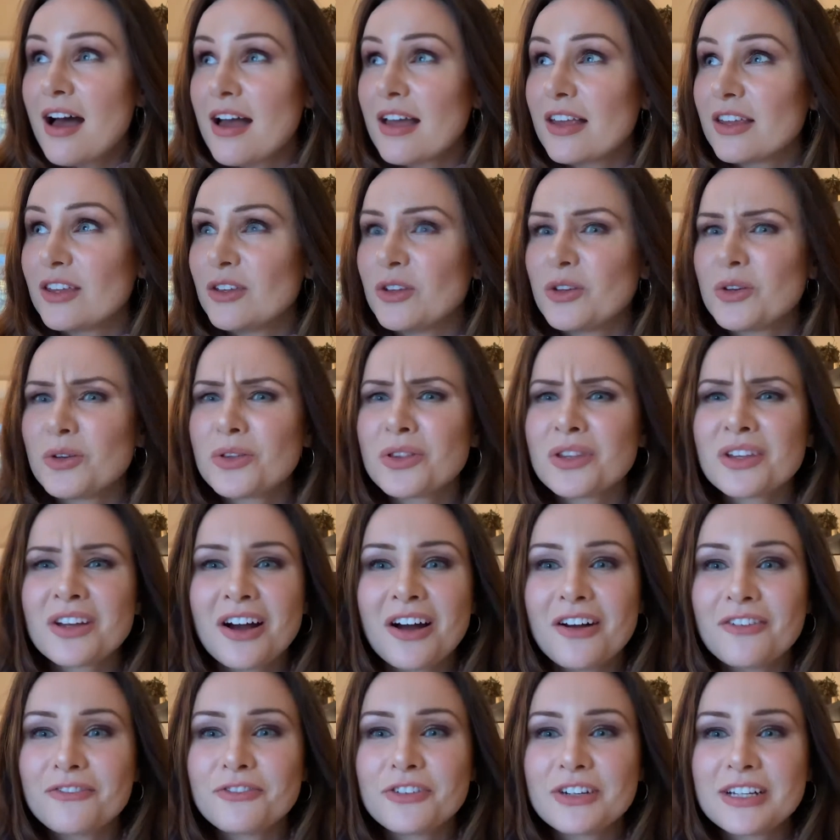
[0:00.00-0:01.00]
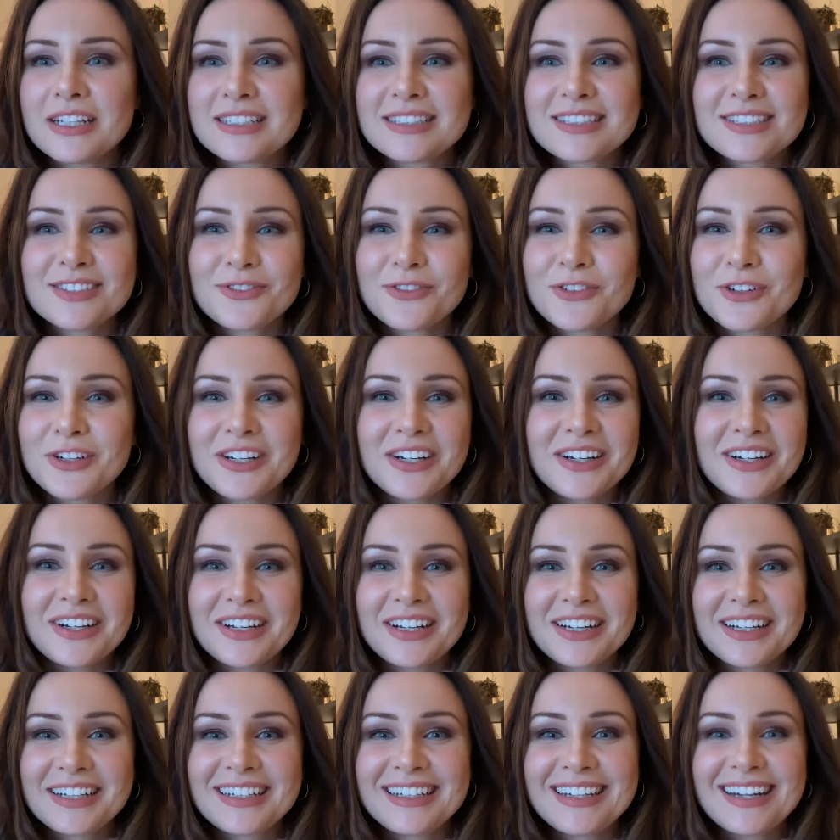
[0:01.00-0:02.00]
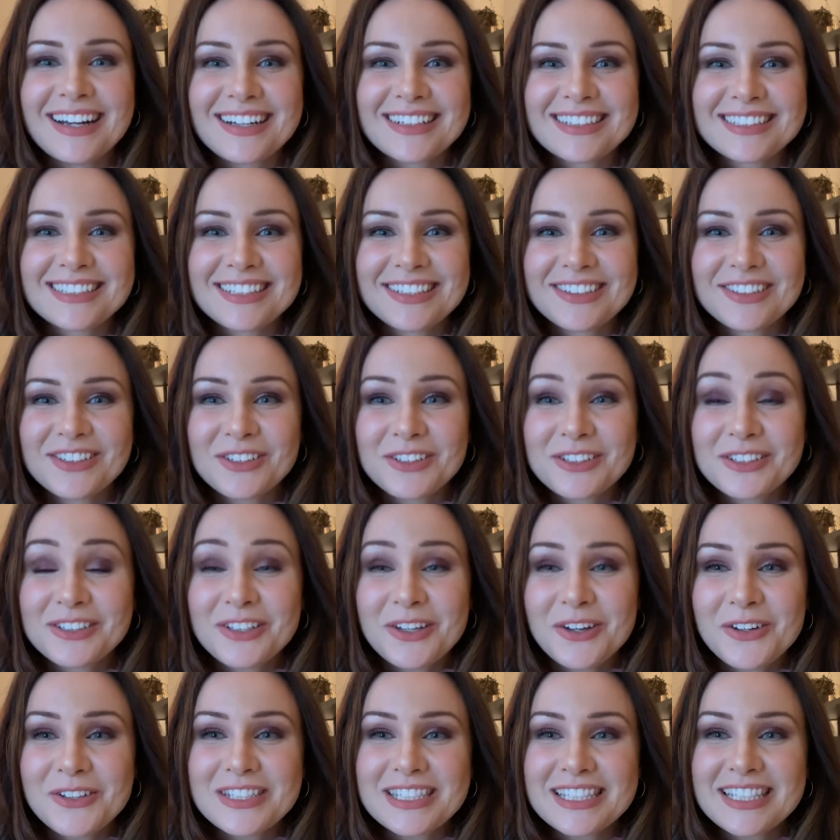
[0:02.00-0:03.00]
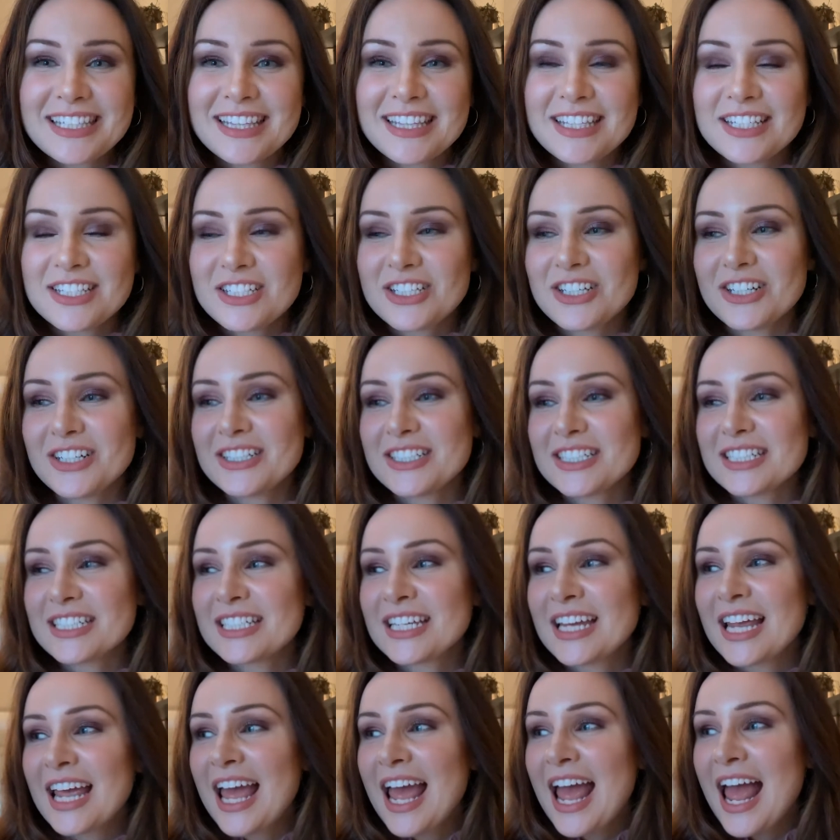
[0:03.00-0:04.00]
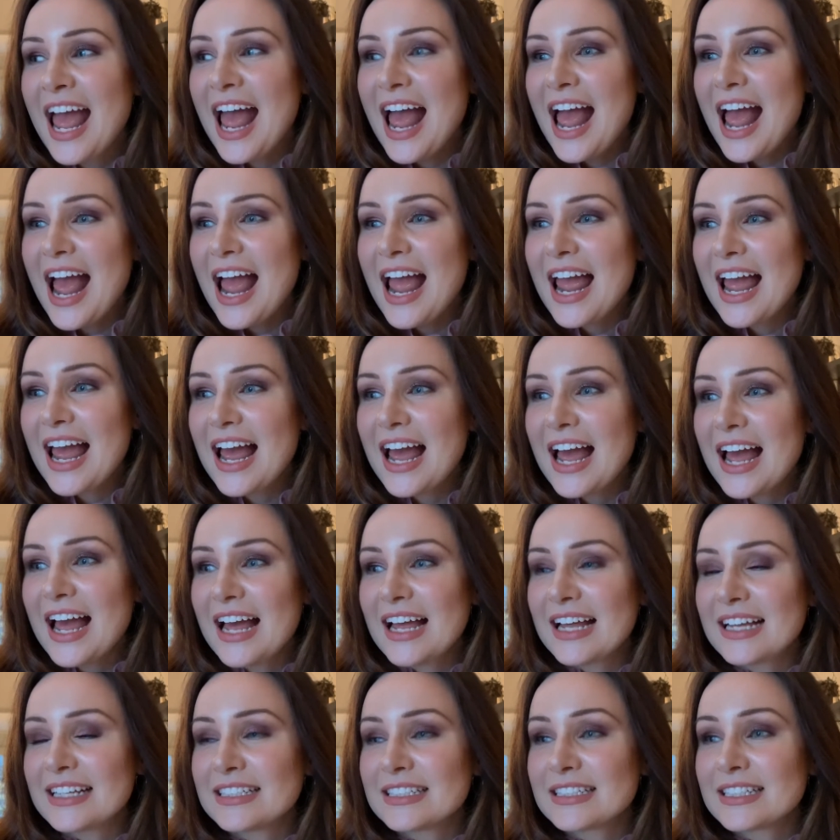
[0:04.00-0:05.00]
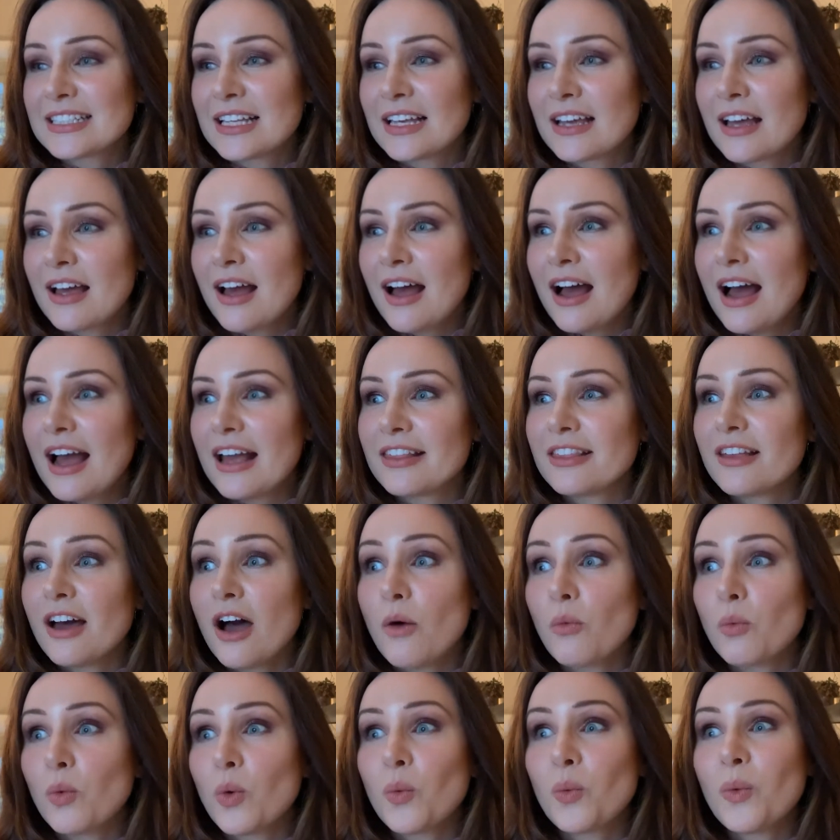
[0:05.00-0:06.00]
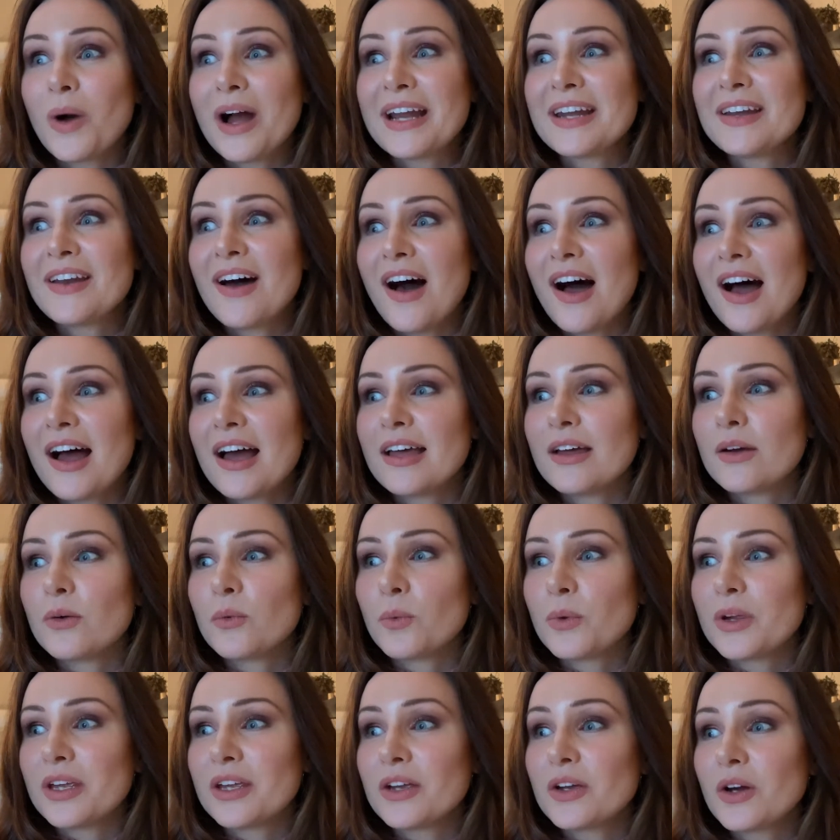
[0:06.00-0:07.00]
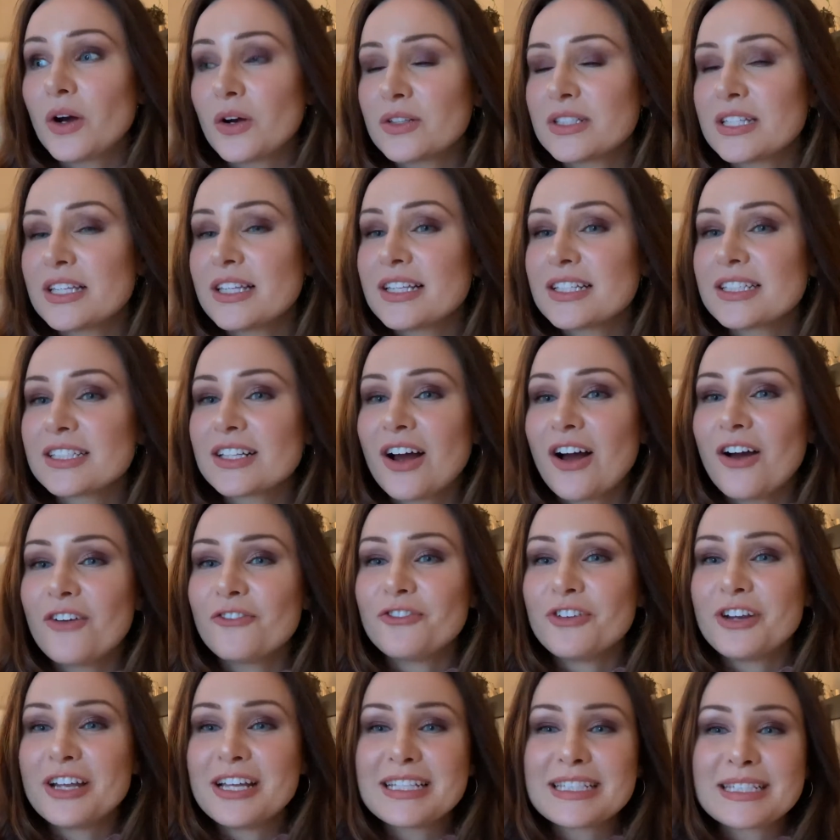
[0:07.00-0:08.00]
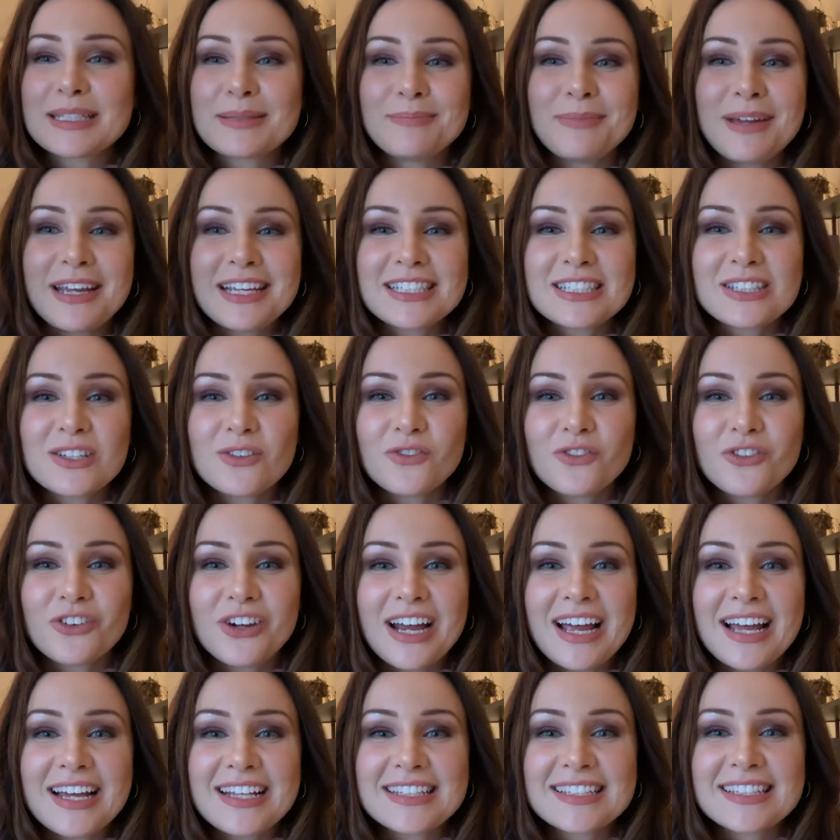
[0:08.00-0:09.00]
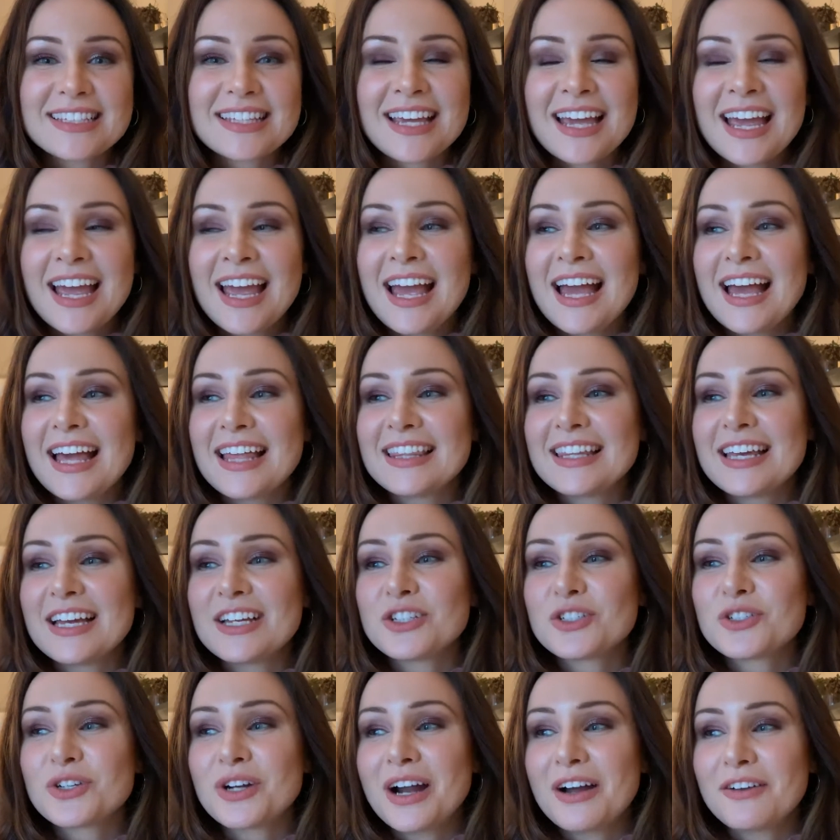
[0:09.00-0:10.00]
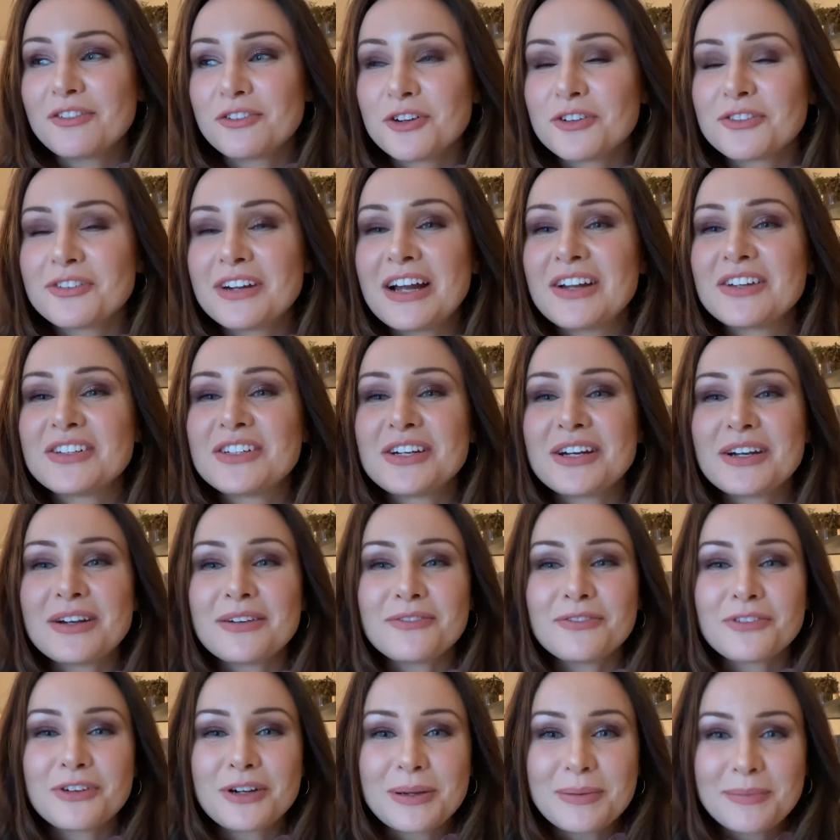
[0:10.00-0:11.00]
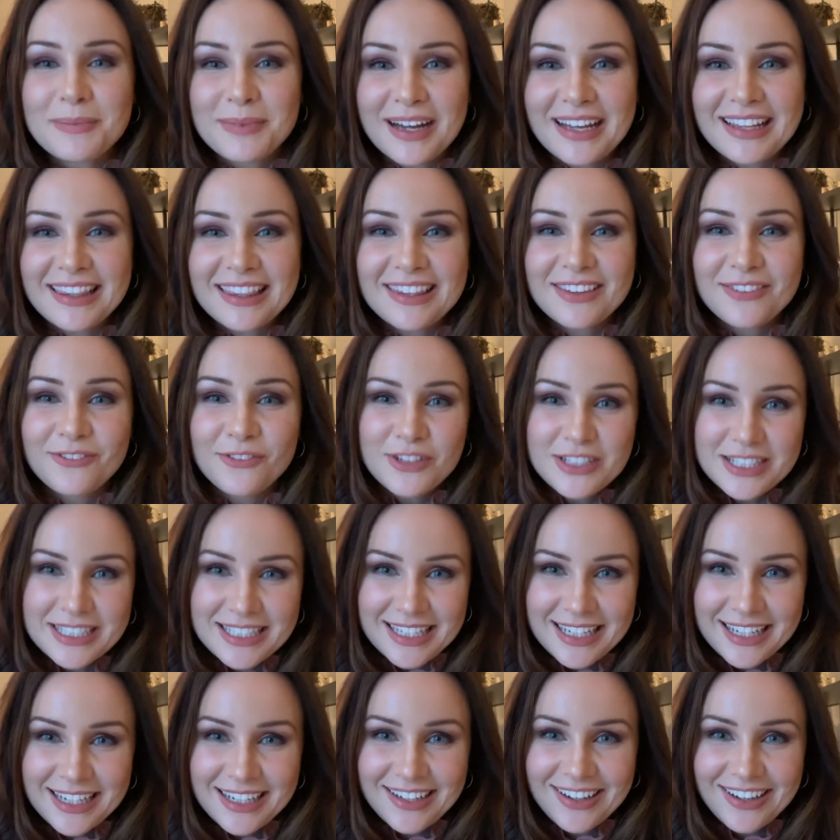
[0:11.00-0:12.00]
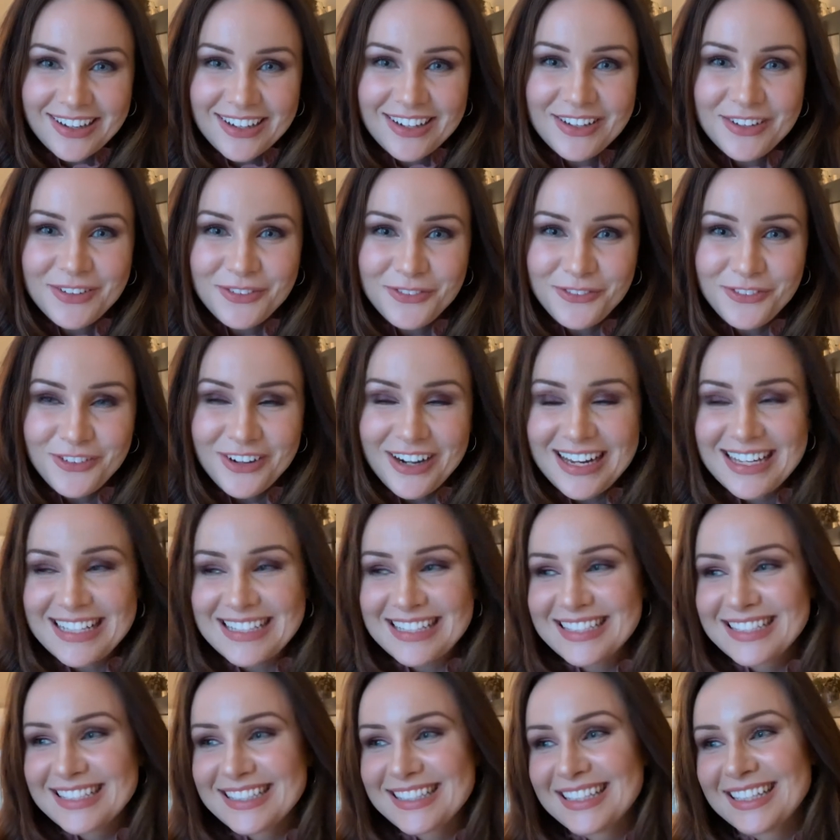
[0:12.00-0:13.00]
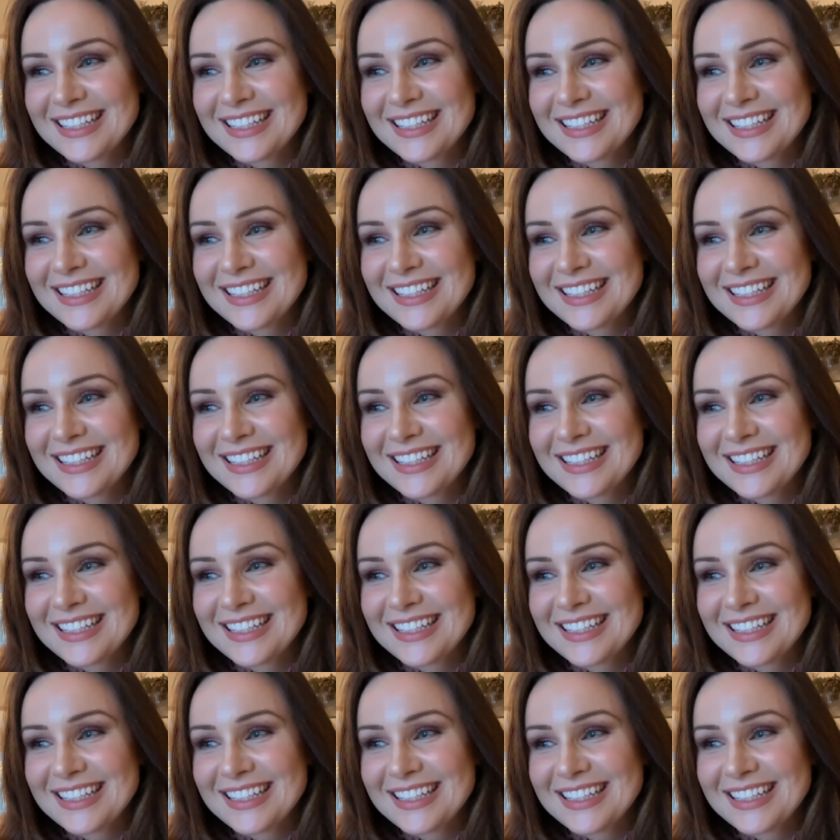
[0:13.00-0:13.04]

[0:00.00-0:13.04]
youth conference for young single adults in the church. And I thought, well, why not? We go to this conference, make some friends, and then travel around Europe for a month visiting our new friends.